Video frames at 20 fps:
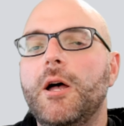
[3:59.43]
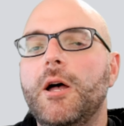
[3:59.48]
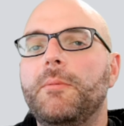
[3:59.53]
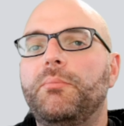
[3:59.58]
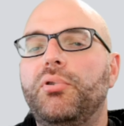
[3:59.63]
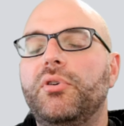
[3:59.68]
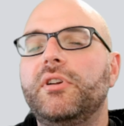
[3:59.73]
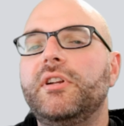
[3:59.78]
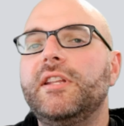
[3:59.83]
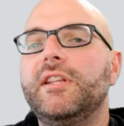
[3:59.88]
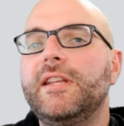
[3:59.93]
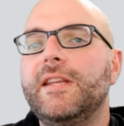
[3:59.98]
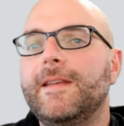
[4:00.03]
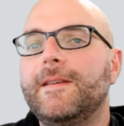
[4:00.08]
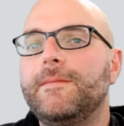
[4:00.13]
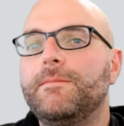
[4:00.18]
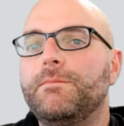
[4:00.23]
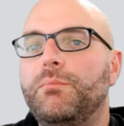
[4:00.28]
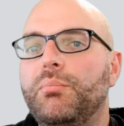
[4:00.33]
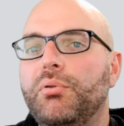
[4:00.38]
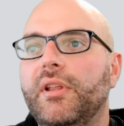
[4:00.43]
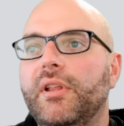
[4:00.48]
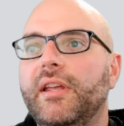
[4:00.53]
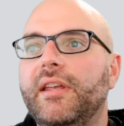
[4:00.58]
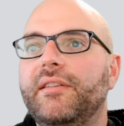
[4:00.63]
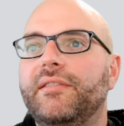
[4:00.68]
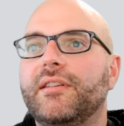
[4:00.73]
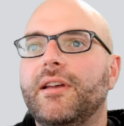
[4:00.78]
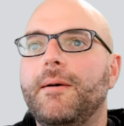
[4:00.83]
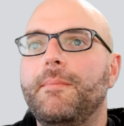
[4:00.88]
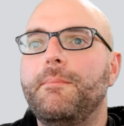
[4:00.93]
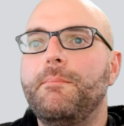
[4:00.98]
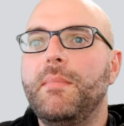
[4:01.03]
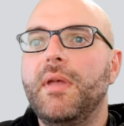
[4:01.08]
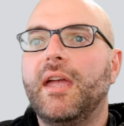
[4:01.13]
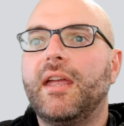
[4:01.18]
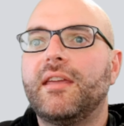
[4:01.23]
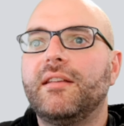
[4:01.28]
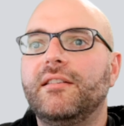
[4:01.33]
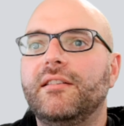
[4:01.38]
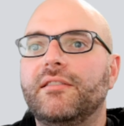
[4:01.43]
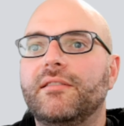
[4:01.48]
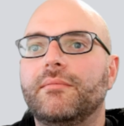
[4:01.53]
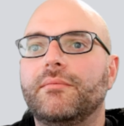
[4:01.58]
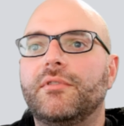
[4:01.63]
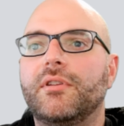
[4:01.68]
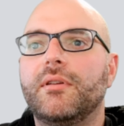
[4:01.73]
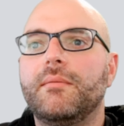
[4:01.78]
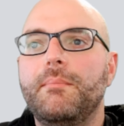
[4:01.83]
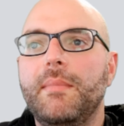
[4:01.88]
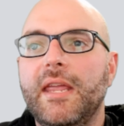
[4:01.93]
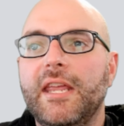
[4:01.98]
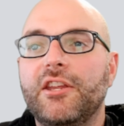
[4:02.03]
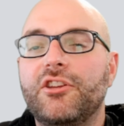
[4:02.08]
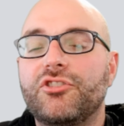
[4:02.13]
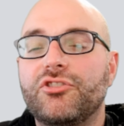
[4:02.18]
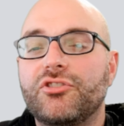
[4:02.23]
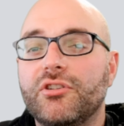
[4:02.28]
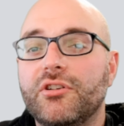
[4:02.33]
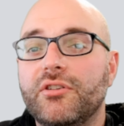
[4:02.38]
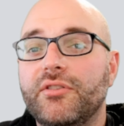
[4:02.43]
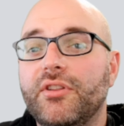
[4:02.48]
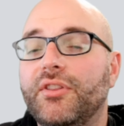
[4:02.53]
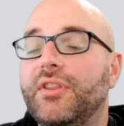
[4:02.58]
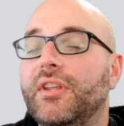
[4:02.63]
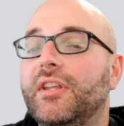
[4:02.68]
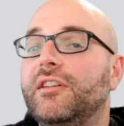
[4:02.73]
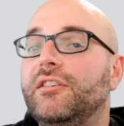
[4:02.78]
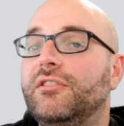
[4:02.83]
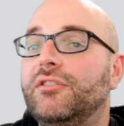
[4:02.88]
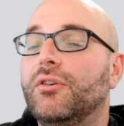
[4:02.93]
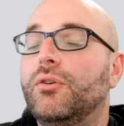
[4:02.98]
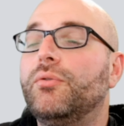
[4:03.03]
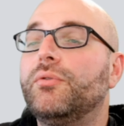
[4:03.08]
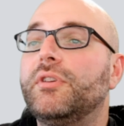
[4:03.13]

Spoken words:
putting in place a mechanism to make sure that they don't